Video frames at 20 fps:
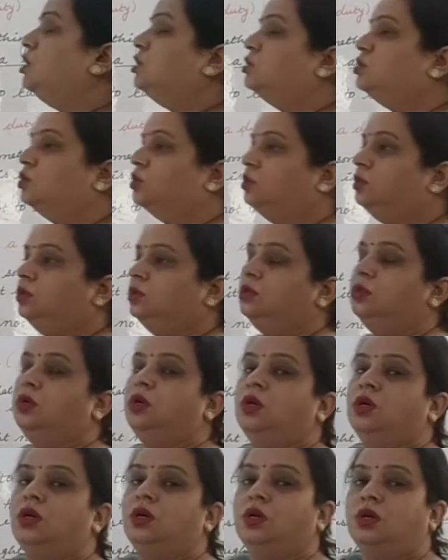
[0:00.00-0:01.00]
So
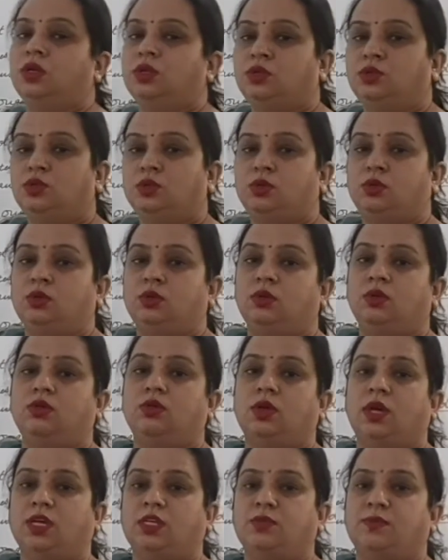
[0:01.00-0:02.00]
to
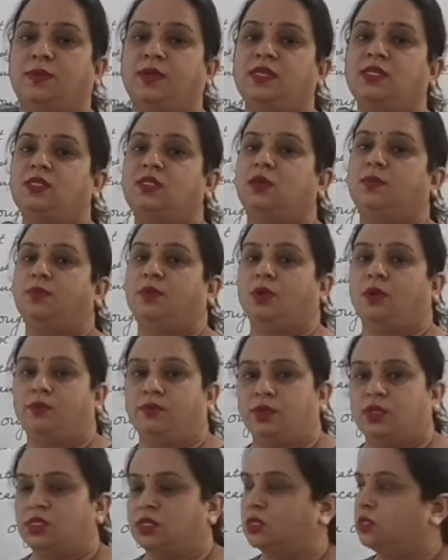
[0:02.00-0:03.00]
express the
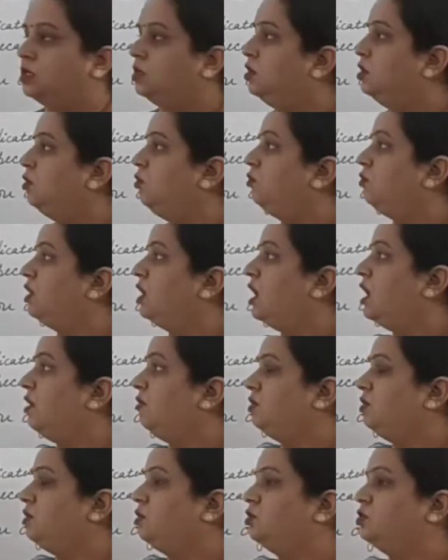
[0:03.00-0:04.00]
provision we
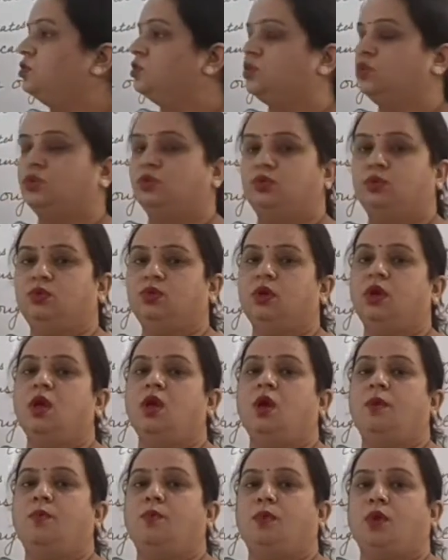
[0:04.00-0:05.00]
have to use two,
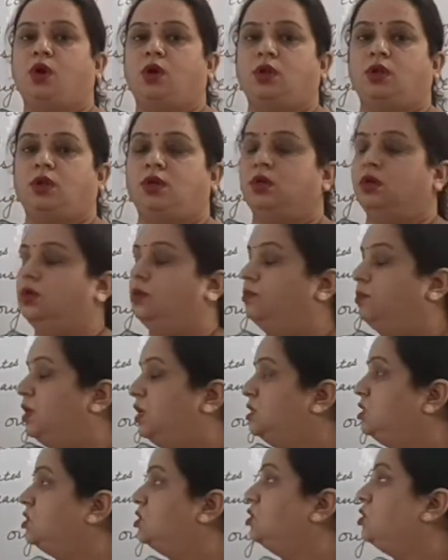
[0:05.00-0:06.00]

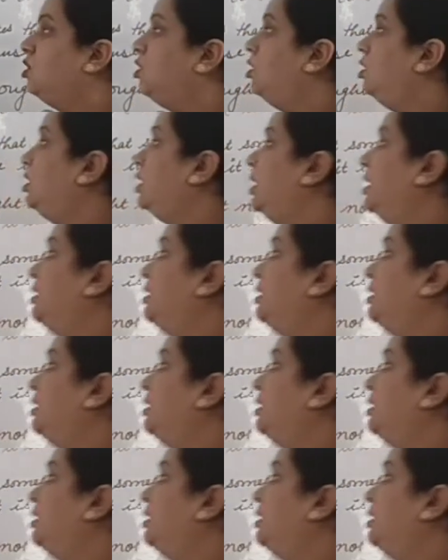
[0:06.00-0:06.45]
must not,